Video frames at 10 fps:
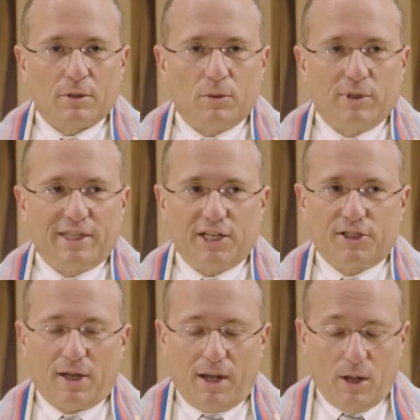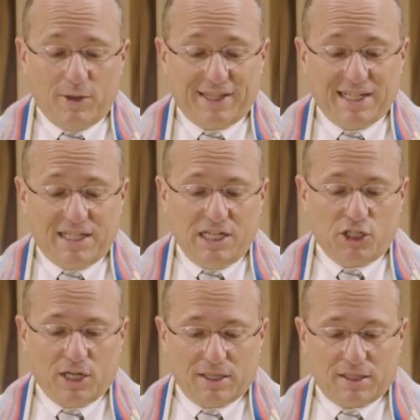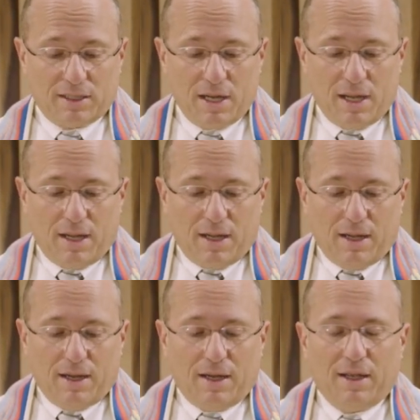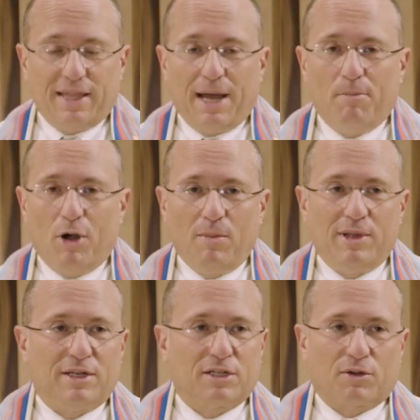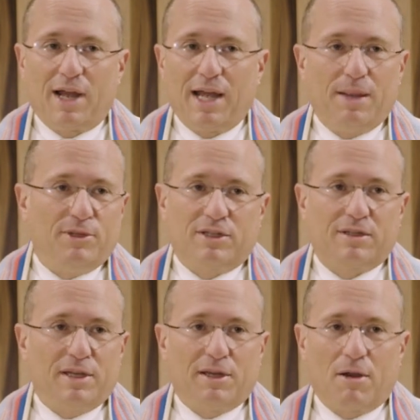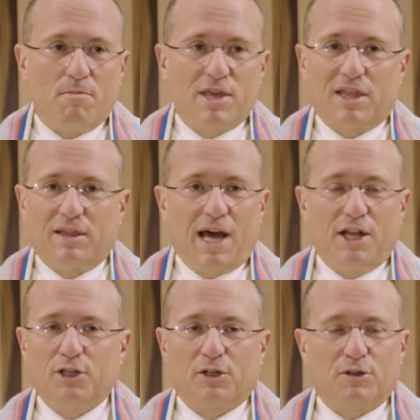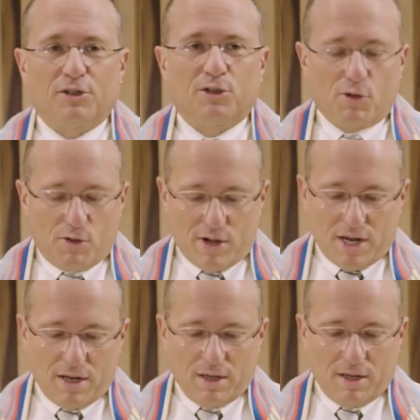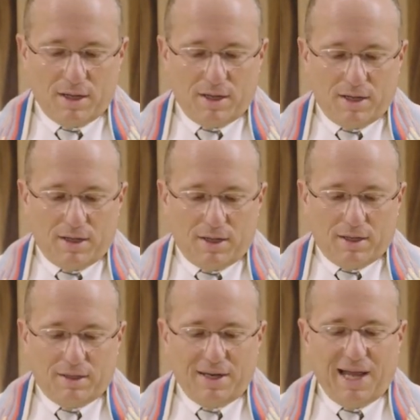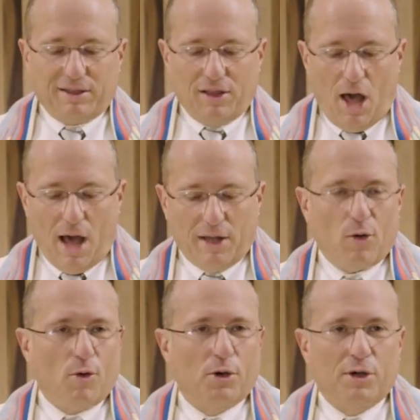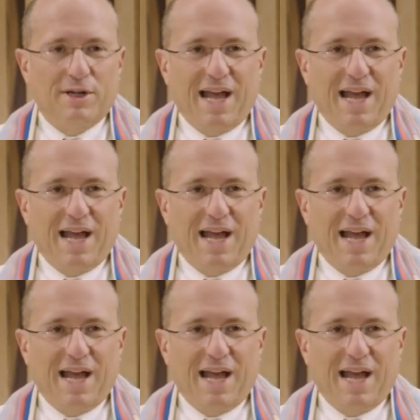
What they saw, what they teach us, that moment describes in our mythological story, not law and order,